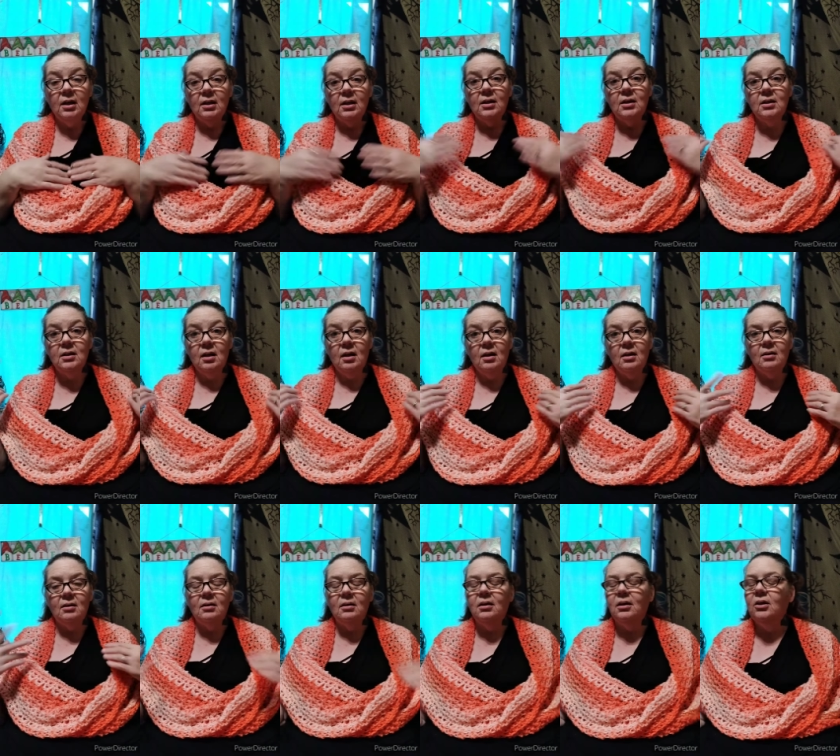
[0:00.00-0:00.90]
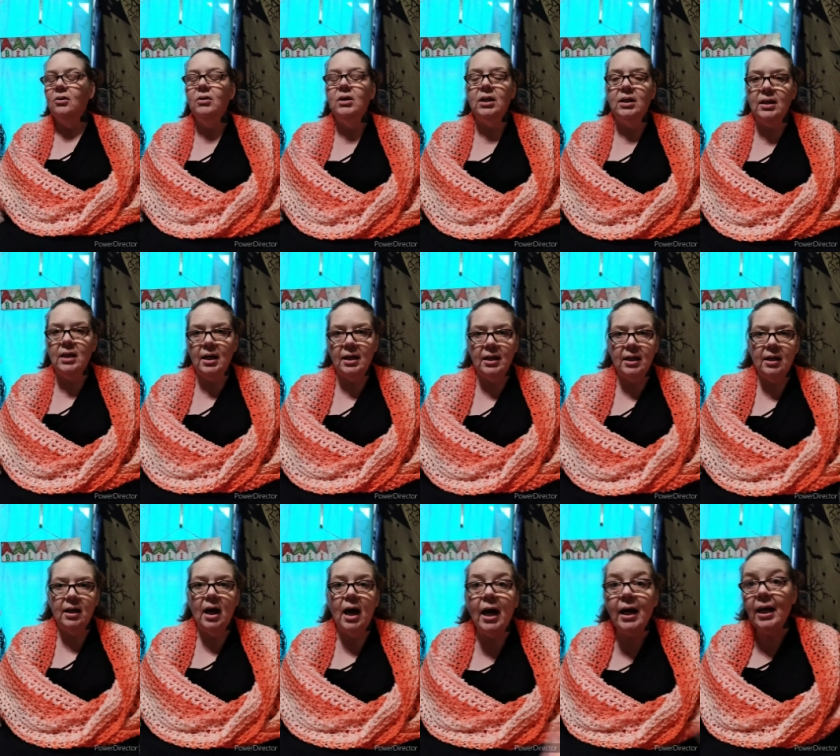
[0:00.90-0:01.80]
It's not, you get the
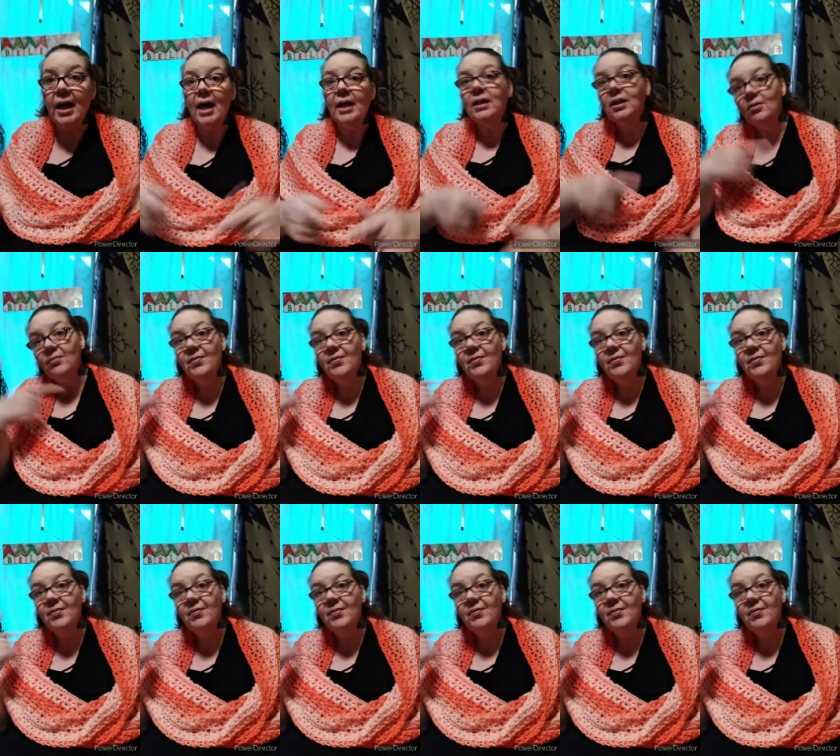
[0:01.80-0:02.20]
idea. I like the